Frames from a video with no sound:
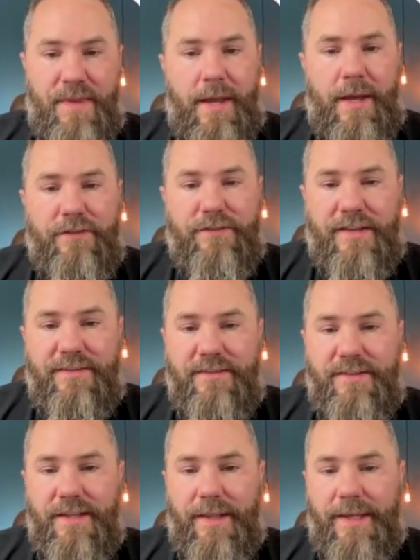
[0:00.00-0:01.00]
So as you can
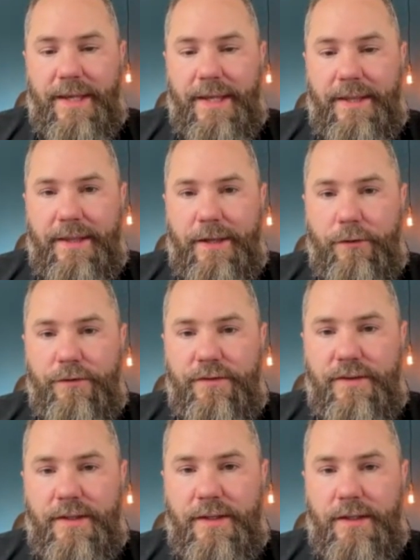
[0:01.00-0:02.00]
see,
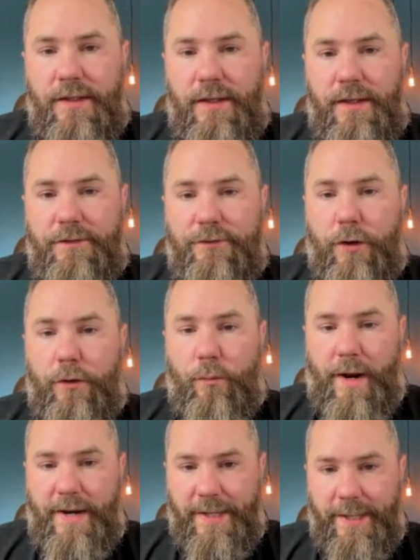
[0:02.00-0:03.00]
it started
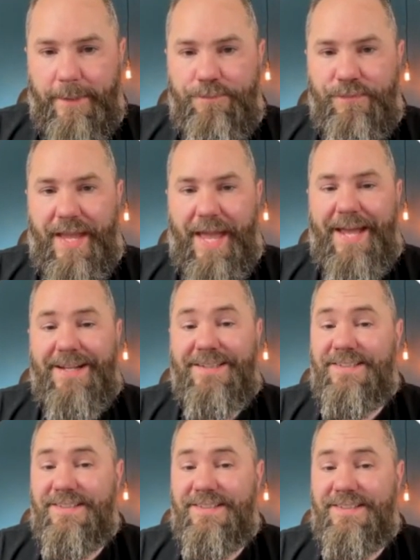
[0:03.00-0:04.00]
writing it, and it
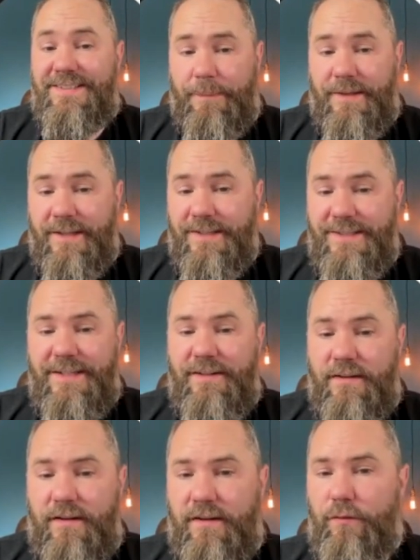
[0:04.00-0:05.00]
stopped. It
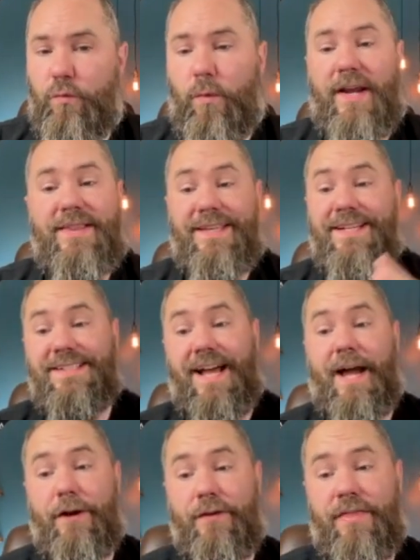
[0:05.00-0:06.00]
didn't write the
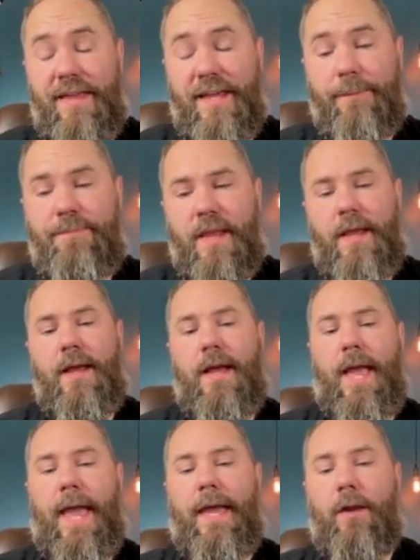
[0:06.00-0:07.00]
entire thing.
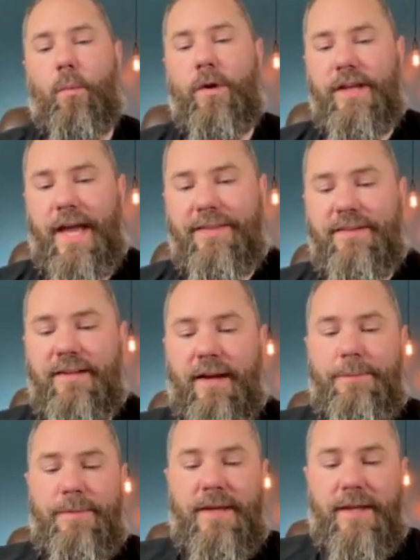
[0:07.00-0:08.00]
And what you have to
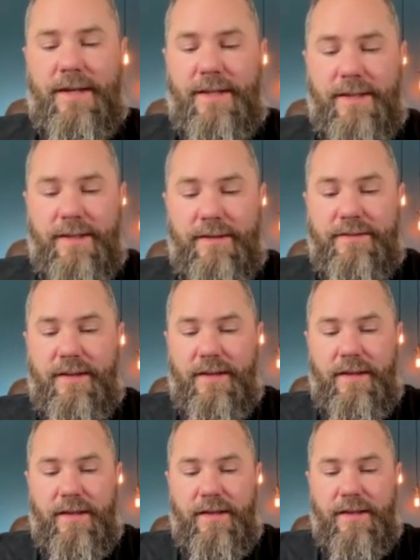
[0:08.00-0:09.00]
type in is
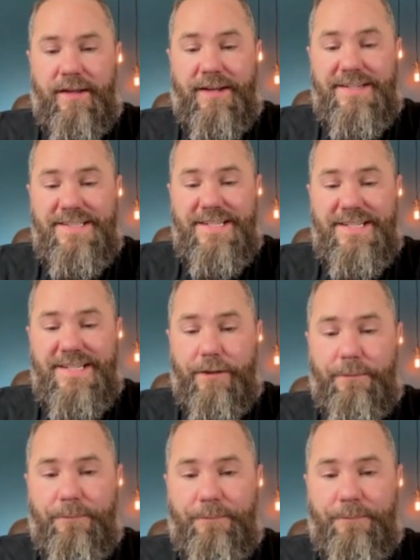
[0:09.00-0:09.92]
continue.